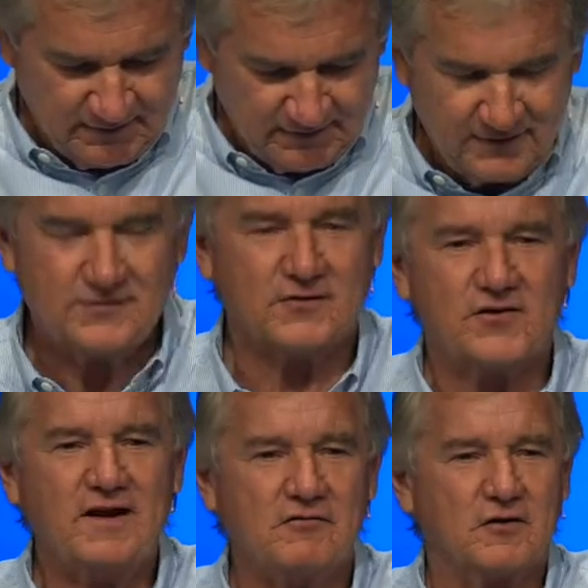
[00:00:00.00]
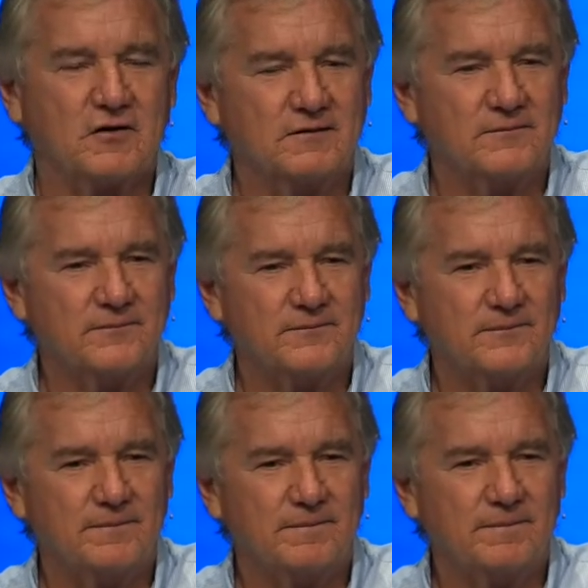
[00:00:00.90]
He's the Savior.
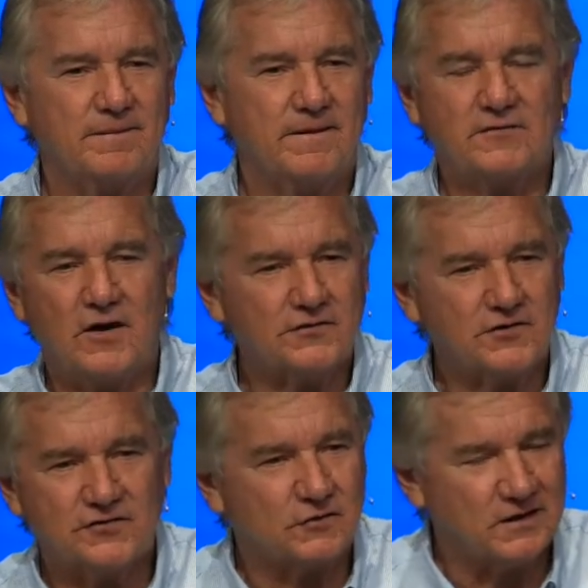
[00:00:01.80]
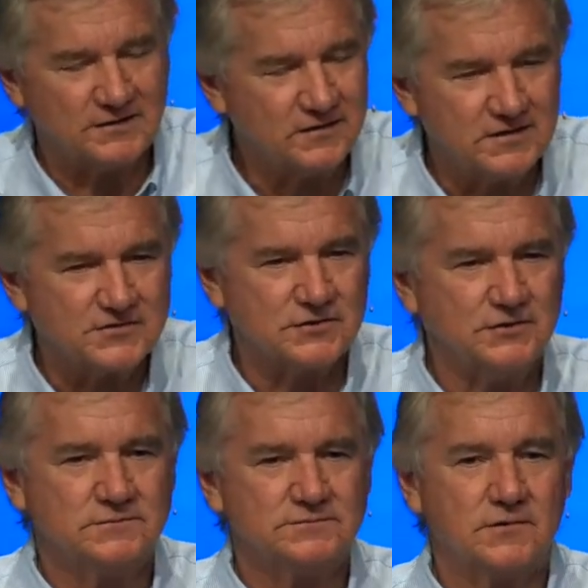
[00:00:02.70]
He's not just a great teacher,
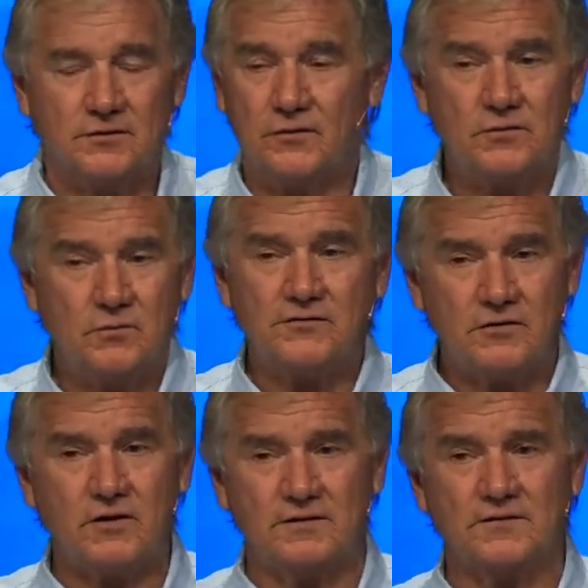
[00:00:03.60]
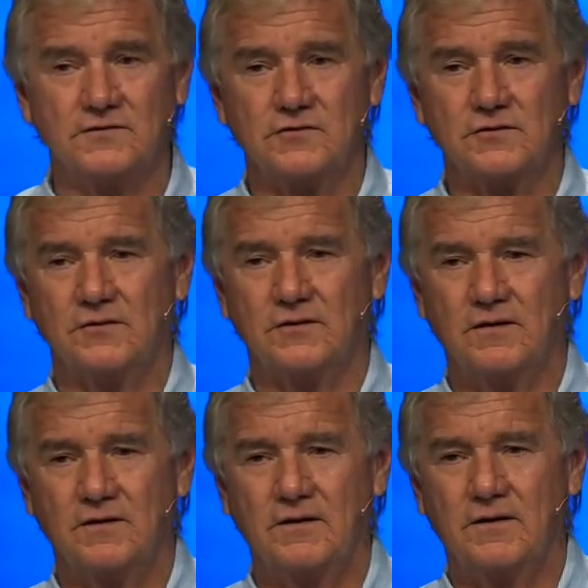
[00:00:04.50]
although he was a great teacher,
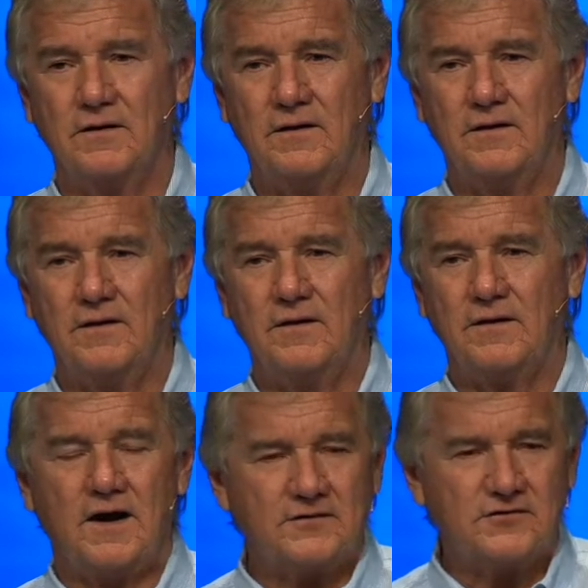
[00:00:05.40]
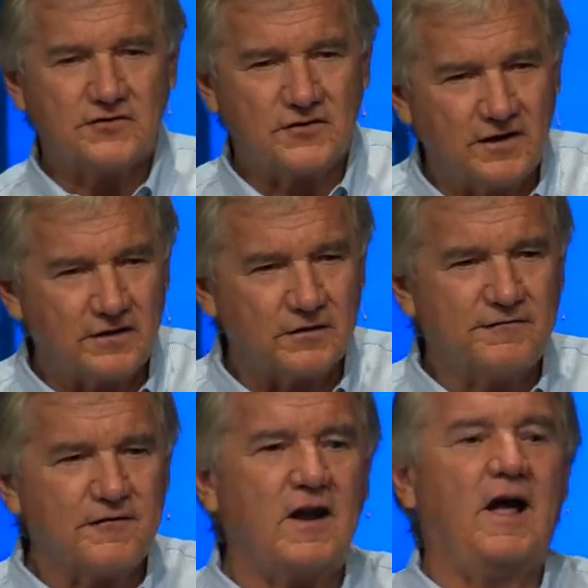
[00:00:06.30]
not just another
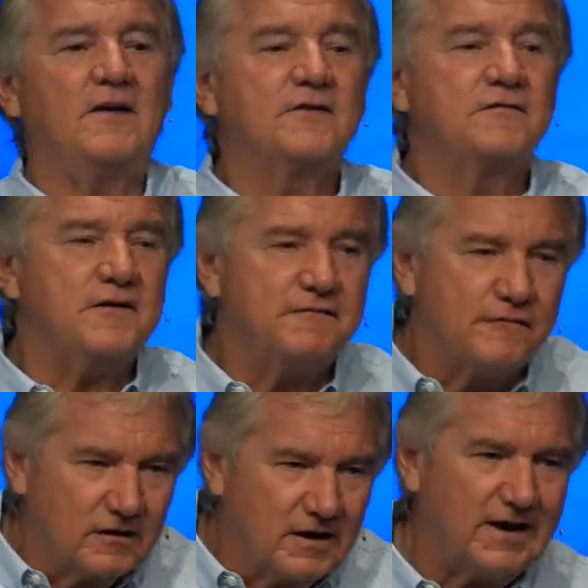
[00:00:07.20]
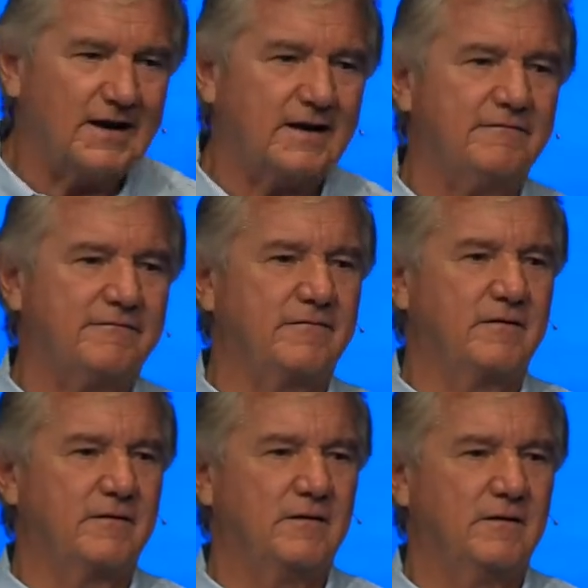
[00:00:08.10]
philosophy for life.
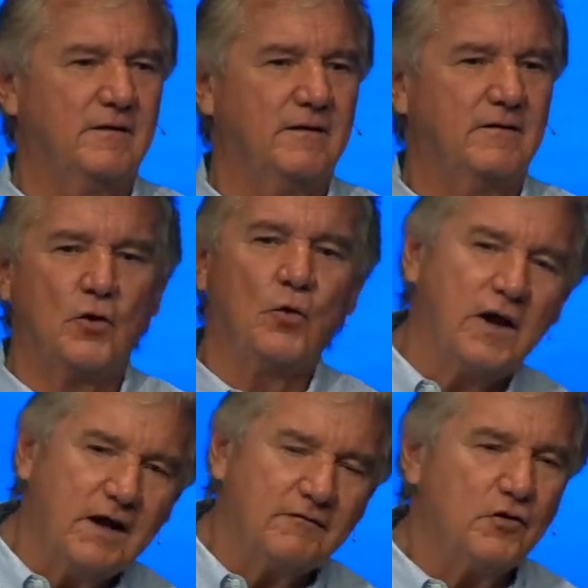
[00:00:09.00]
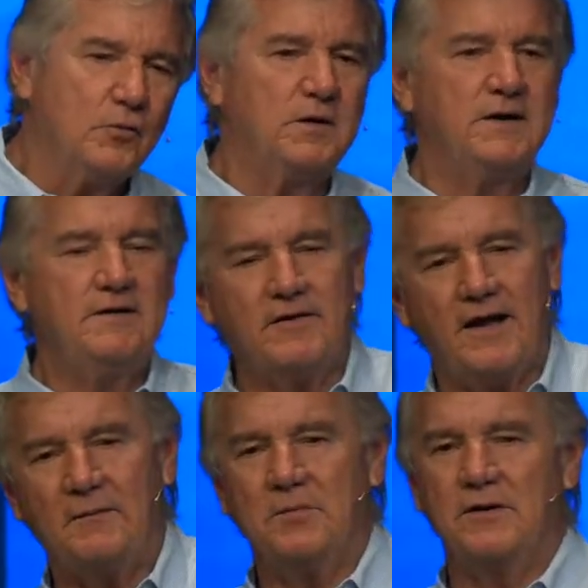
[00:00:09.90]
It's okay if you believe
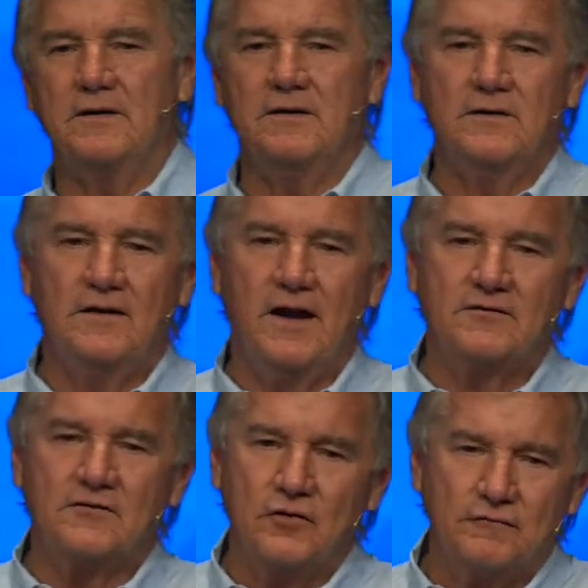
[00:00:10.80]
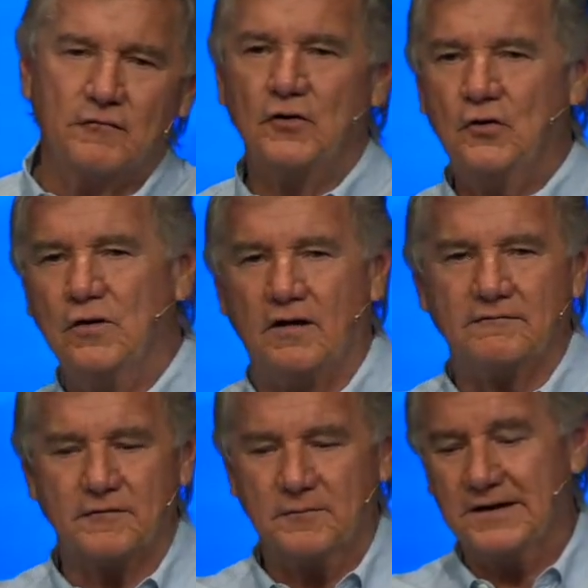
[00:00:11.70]
that, but that's good for you, not
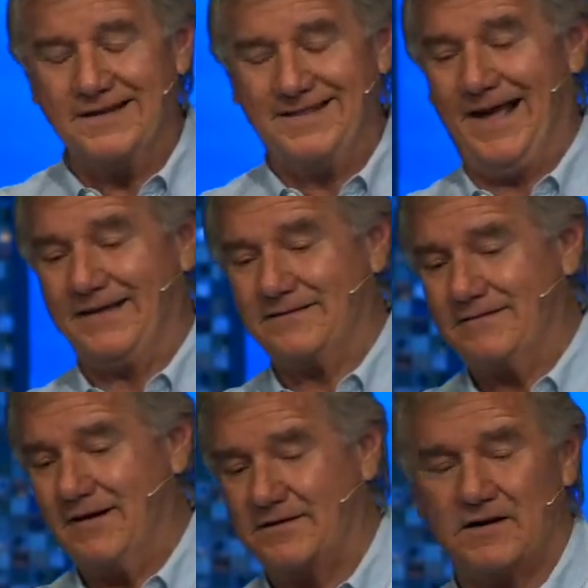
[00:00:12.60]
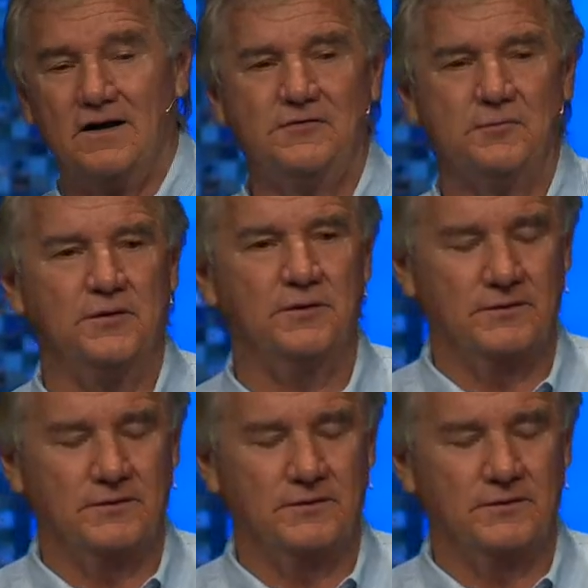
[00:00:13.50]
for me. That's not the gospel.